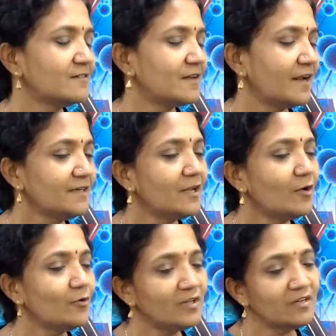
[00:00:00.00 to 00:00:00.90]
Right
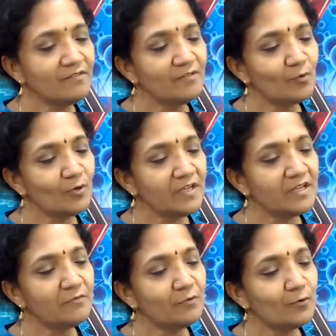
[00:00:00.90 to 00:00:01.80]
now, here we only
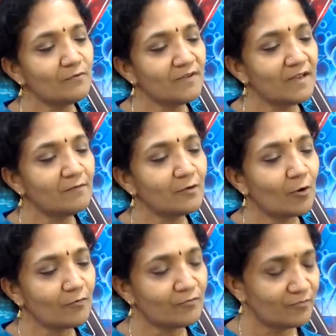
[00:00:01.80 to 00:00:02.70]
give you a flavor
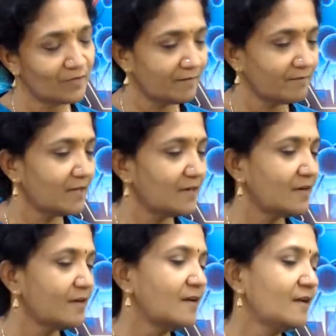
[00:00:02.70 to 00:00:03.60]
of
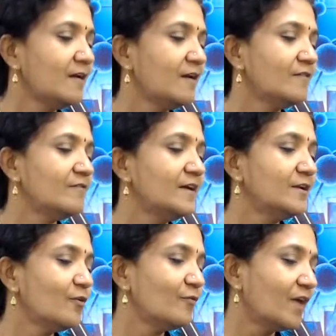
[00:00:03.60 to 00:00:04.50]
level where
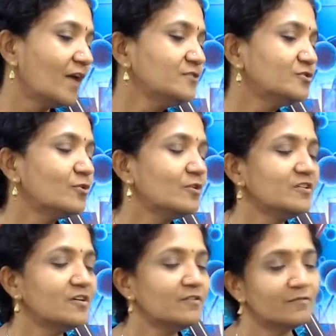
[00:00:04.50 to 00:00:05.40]
you have done
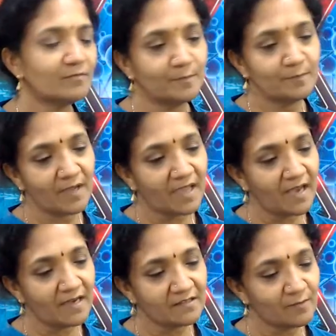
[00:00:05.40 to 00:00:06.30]
Schrodinger
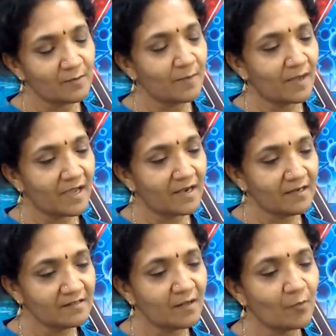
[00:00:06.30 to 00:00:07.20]
mechanics, wave
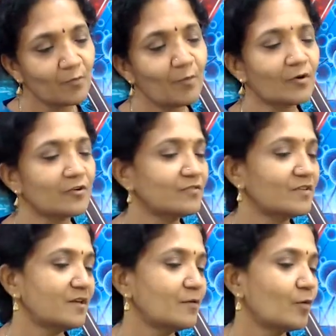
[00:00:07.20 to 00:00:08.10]
mechanics. Now we want to
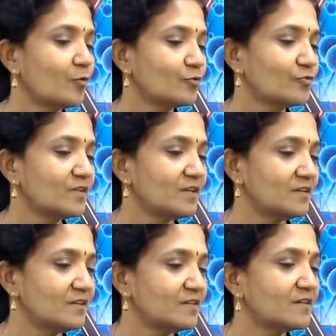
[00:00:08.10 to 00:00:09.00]
see you how to see
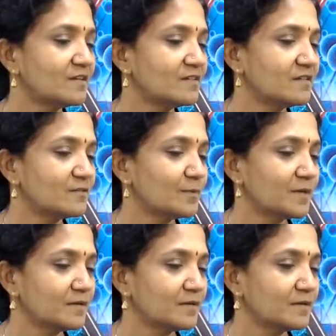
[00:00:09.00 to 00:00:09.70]
these things as